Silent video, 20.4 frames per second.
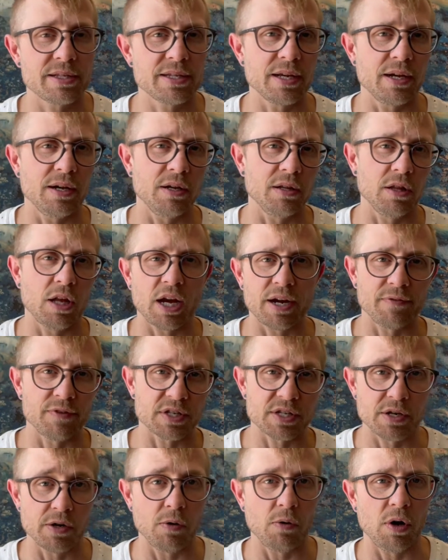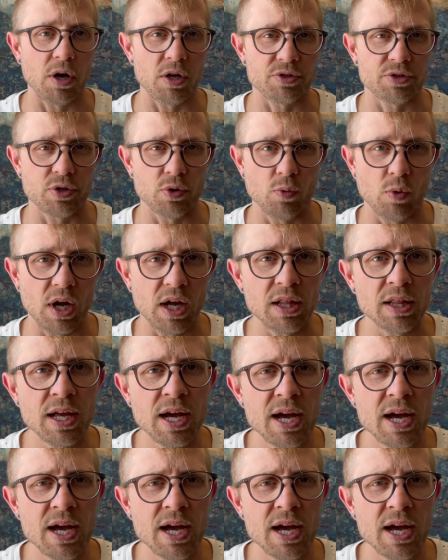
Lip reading: a lot of us know all too well.